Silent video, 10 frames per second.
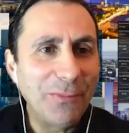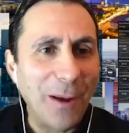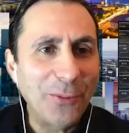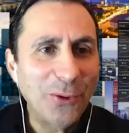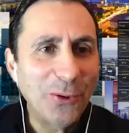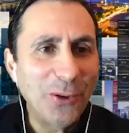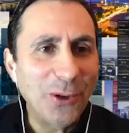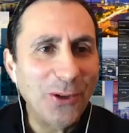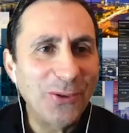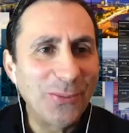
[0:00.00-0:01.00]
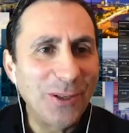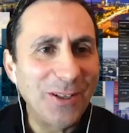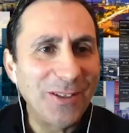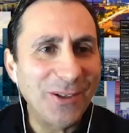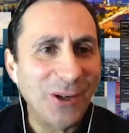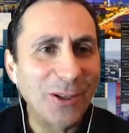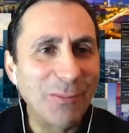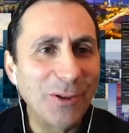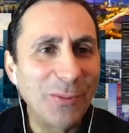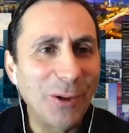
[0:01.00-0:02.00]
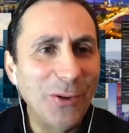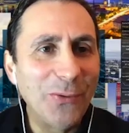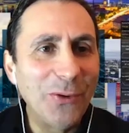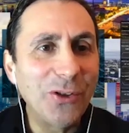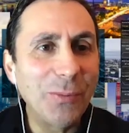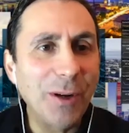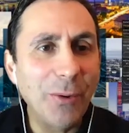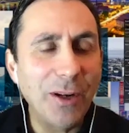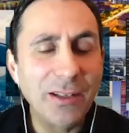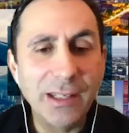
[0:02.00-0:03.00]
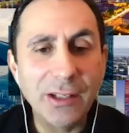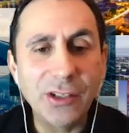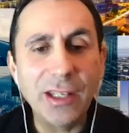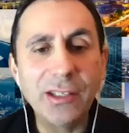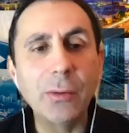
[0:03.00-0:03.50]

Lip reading: I'm sure you're going to be talking much more in the future, but I want to touch that.